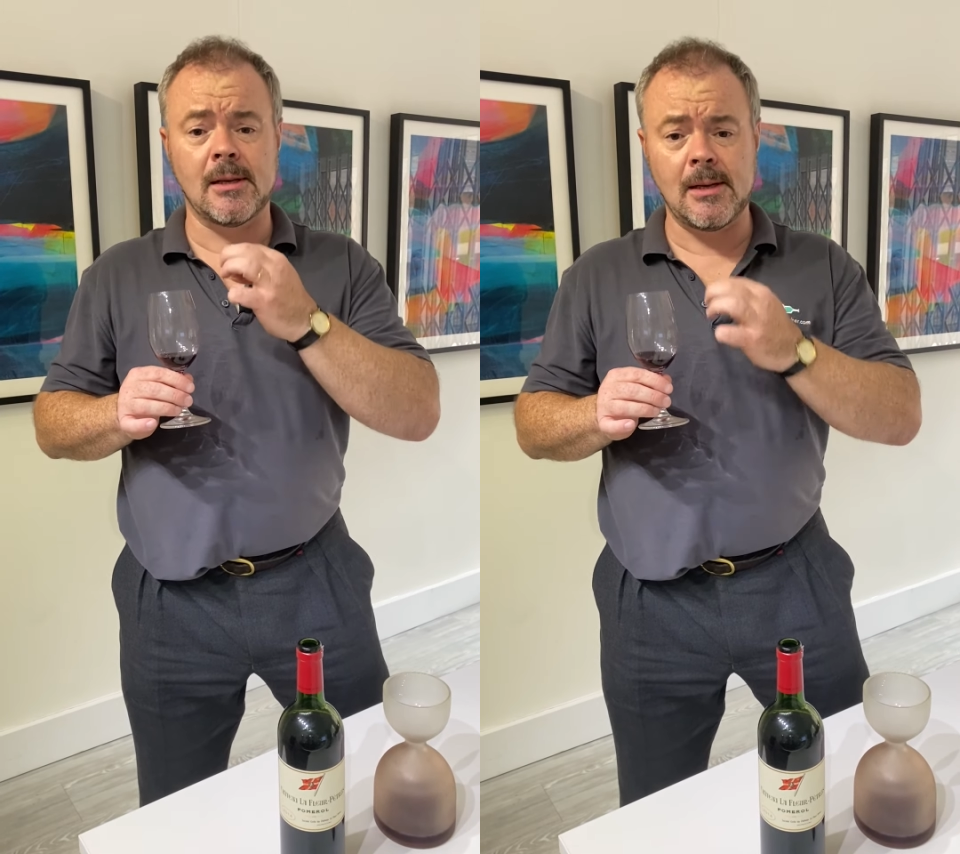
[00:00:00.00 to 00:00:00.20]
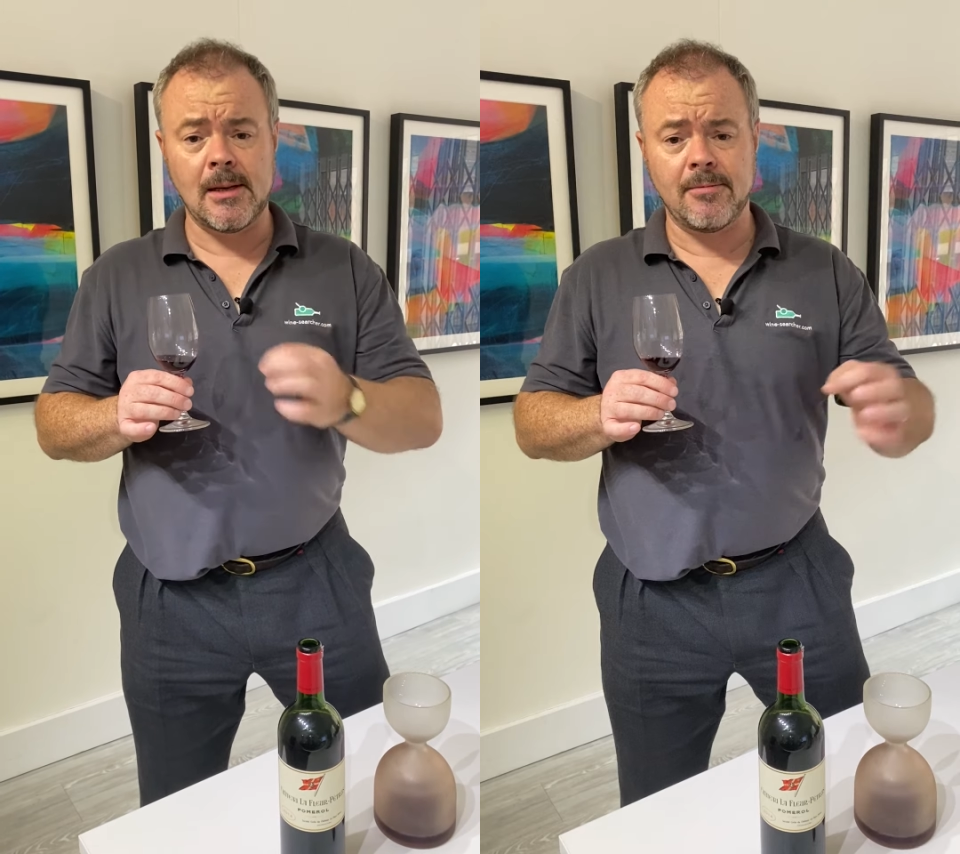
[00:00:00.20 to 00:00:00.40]

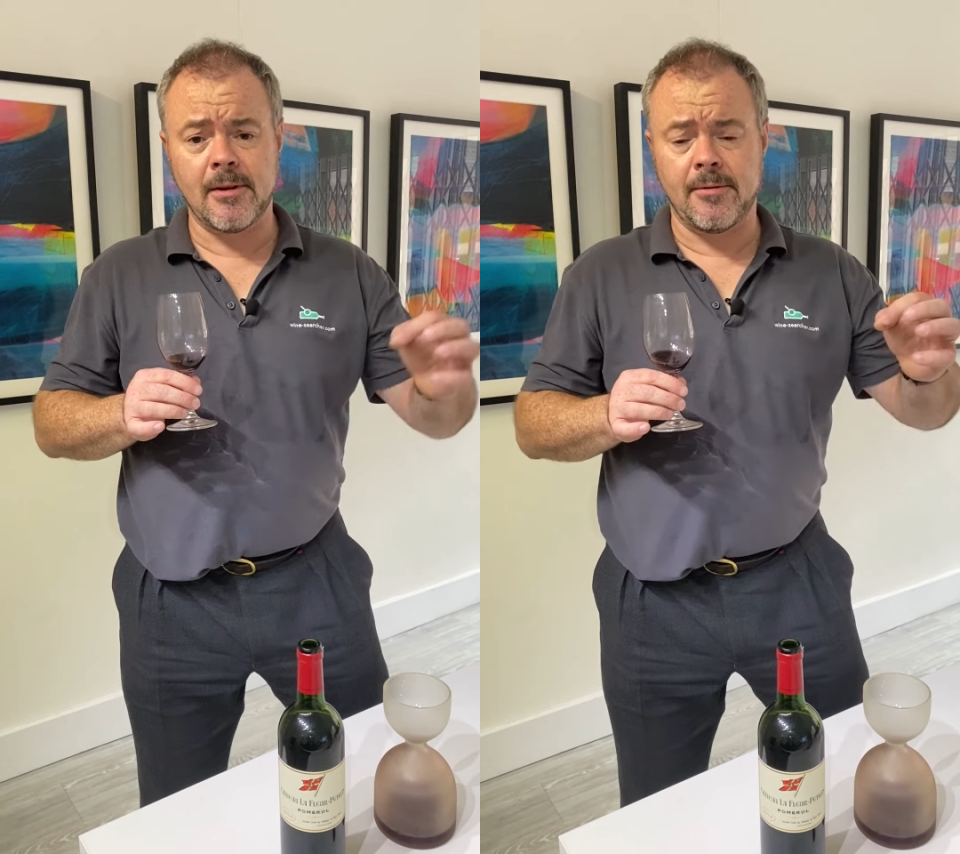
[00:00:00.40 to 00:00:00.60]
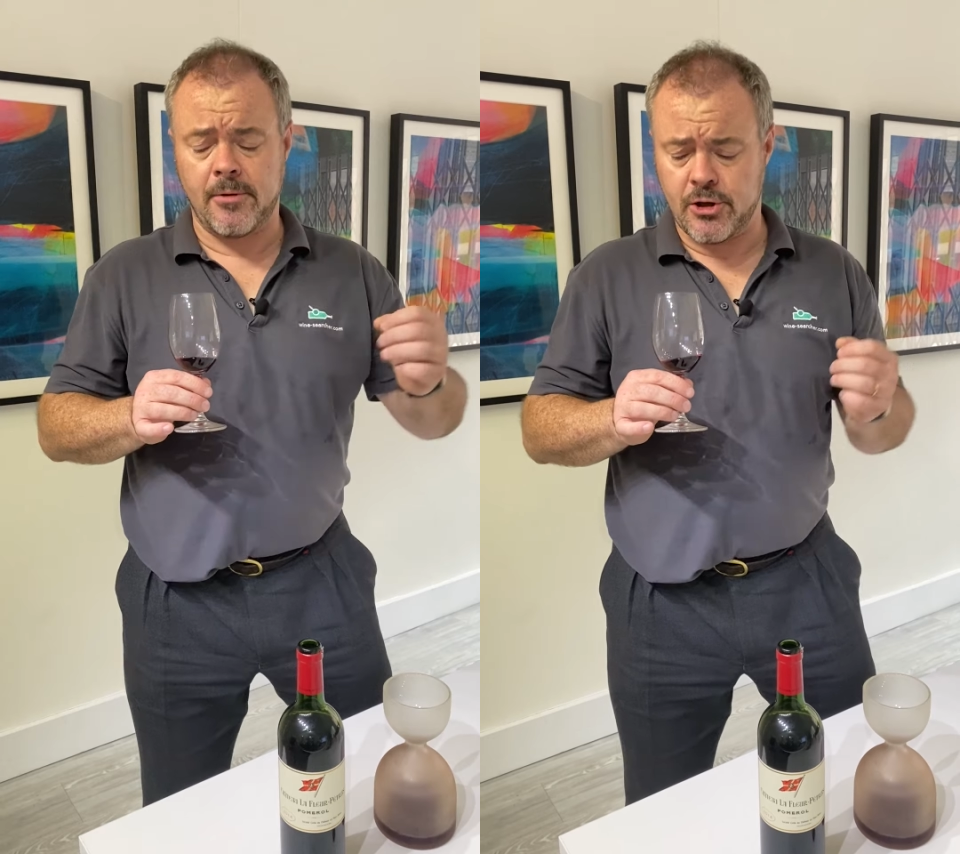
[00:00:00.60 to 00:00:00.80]

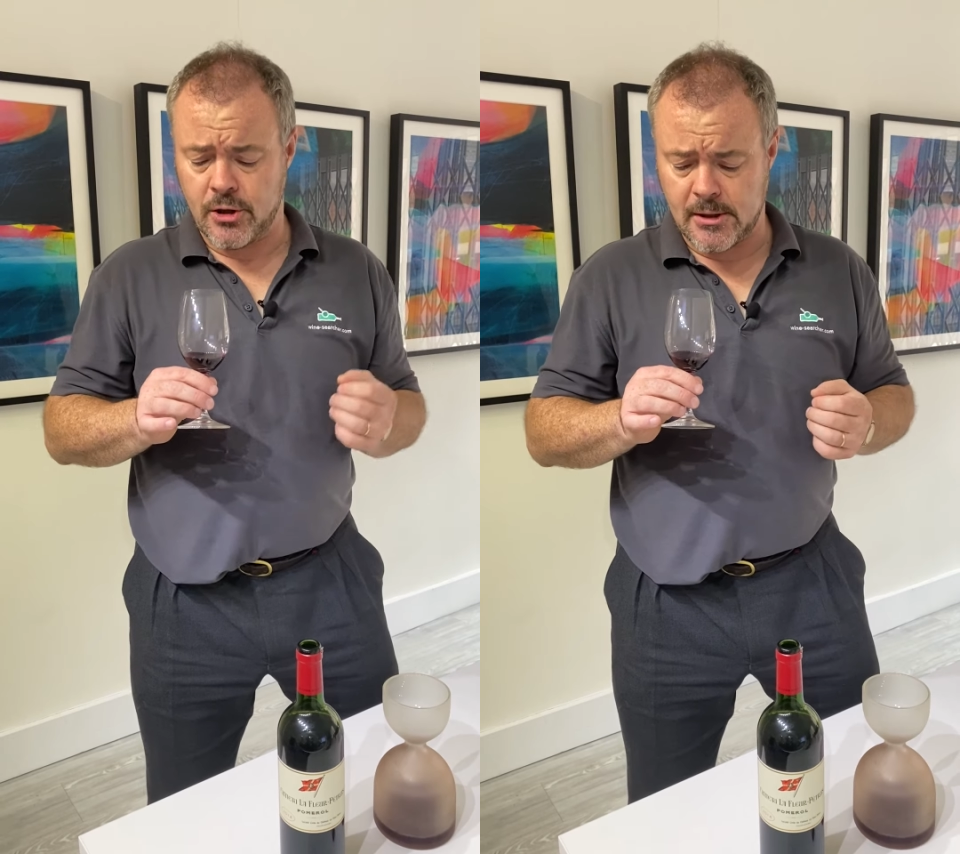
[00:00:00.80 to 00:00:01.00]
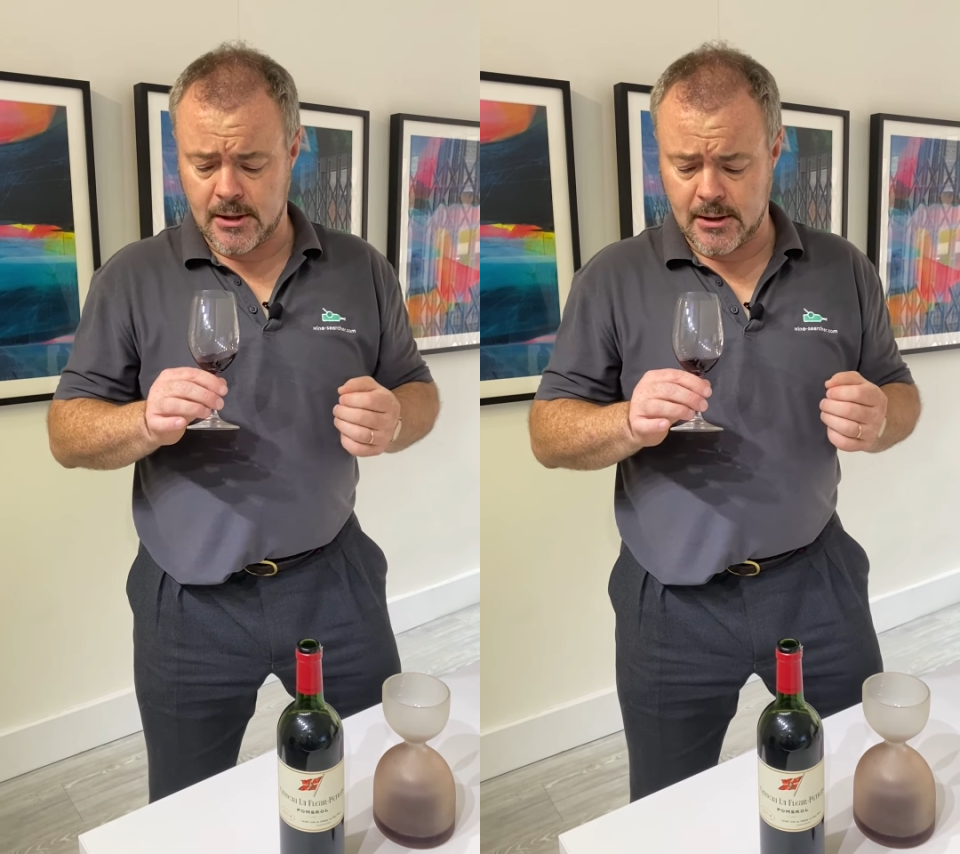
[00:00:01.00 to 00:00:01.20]
lovely fresh
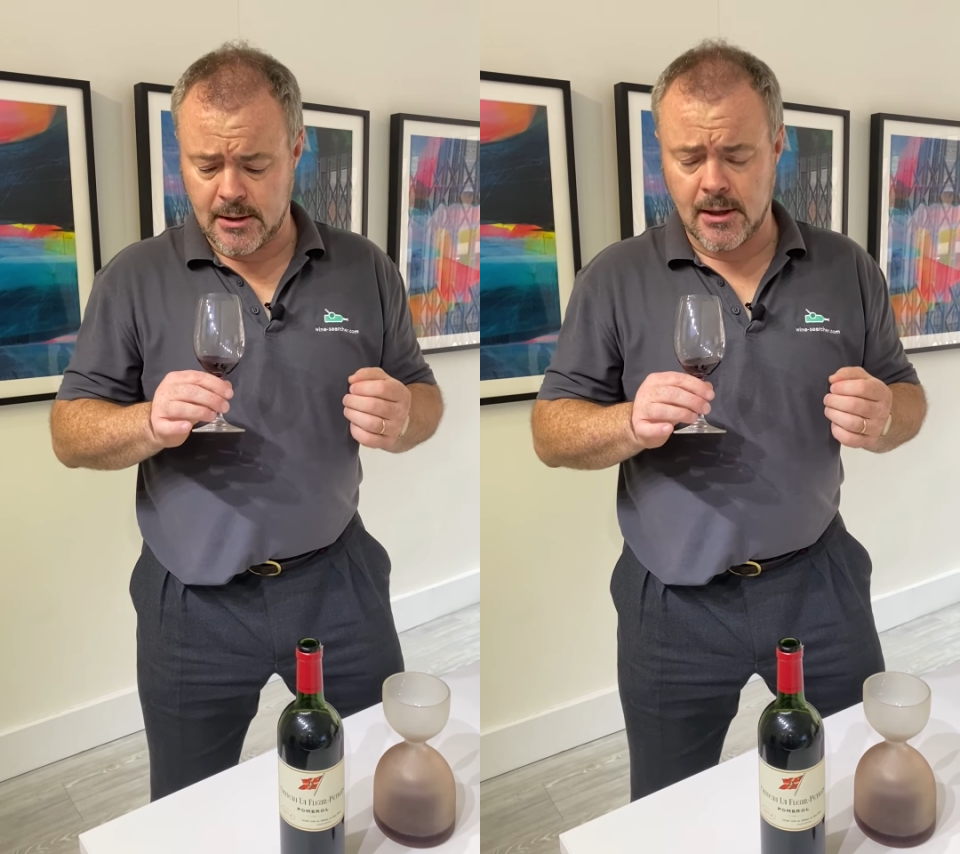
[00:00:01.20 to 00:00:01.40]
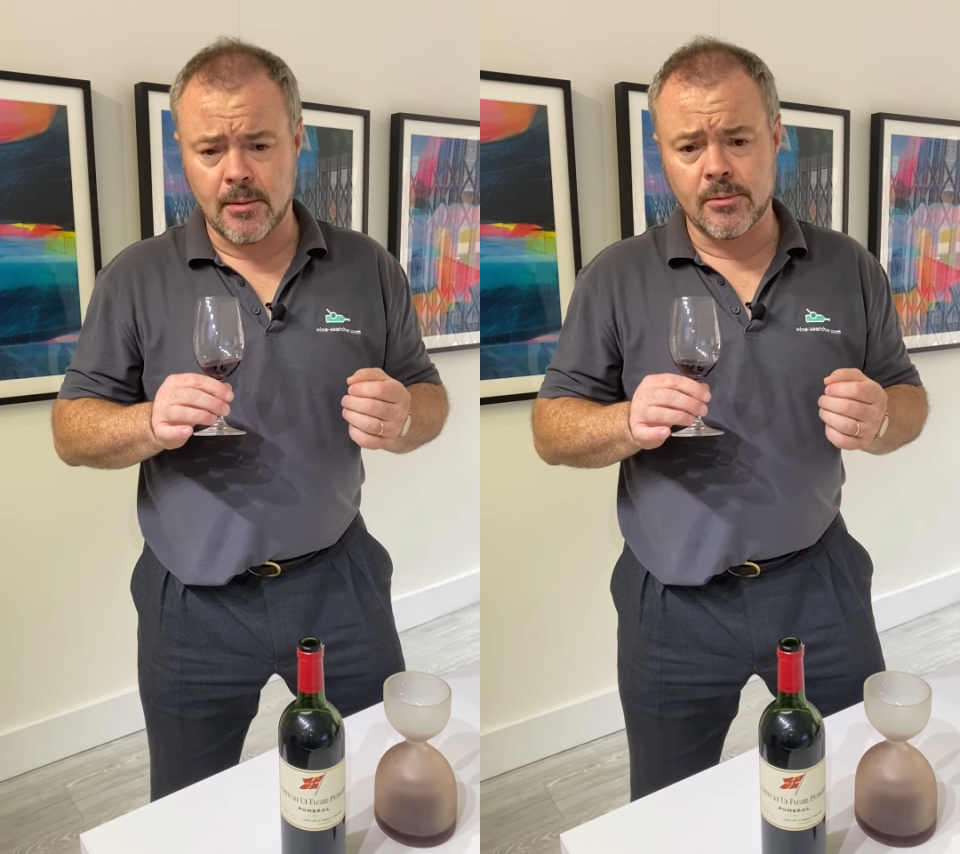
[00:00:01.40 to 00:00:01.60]
acidity
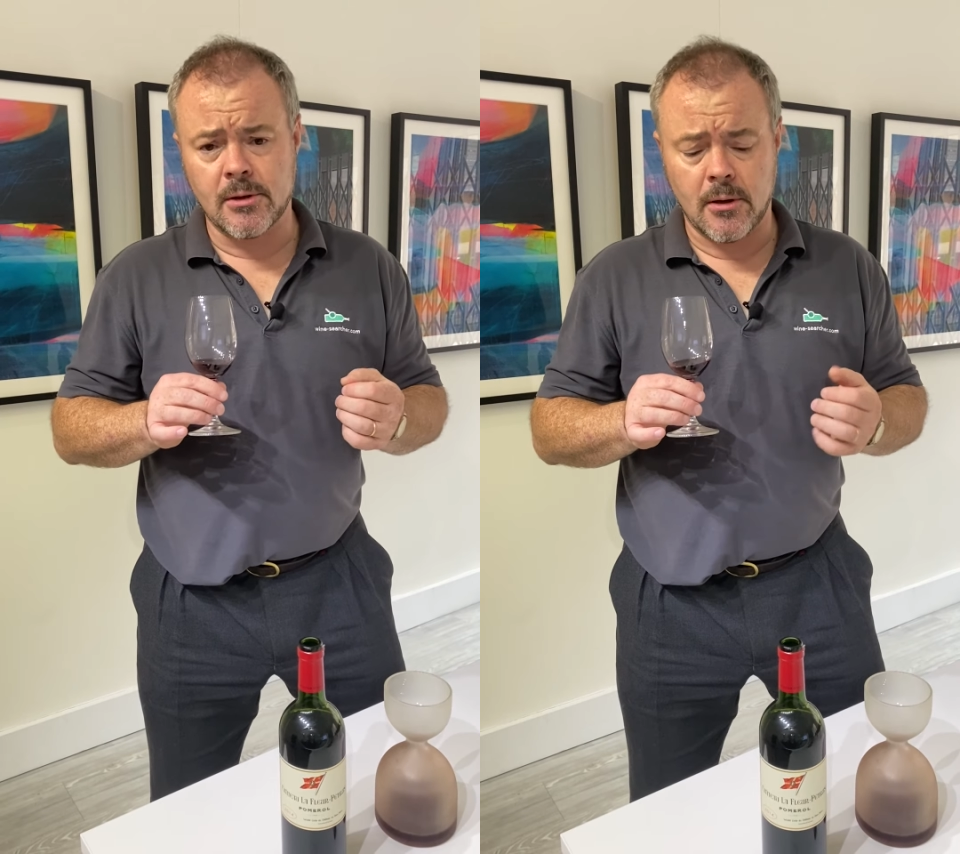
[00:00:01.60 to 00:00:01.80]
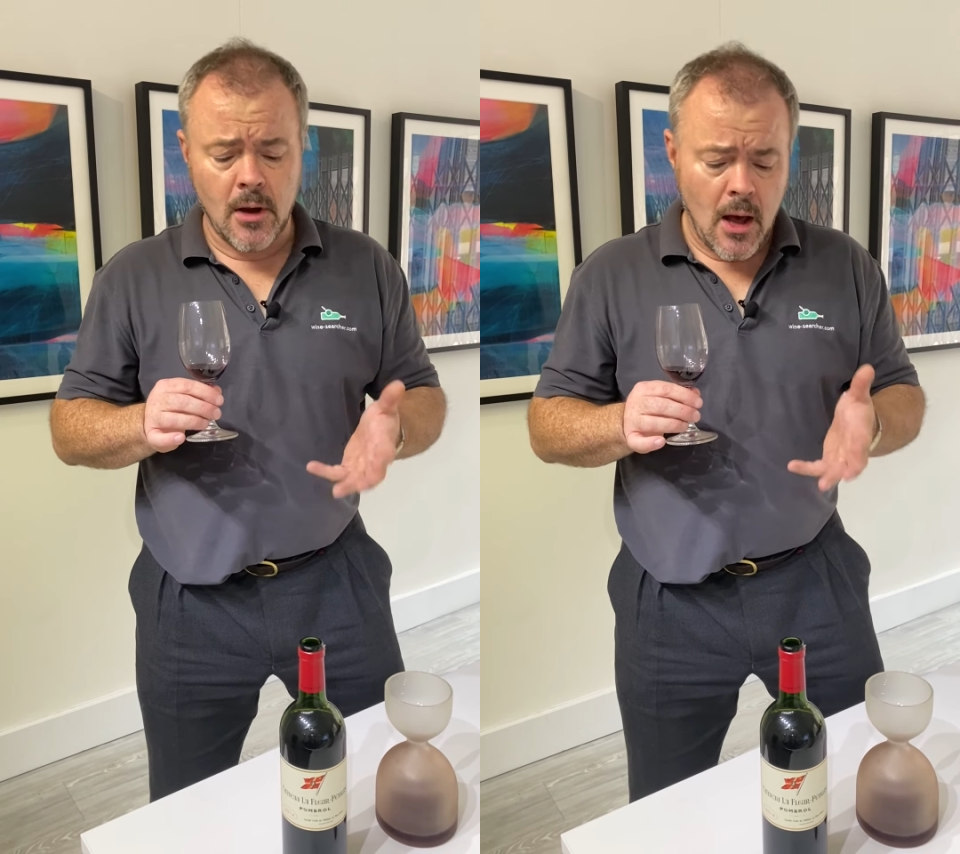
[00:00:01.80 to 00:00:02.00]
comes through.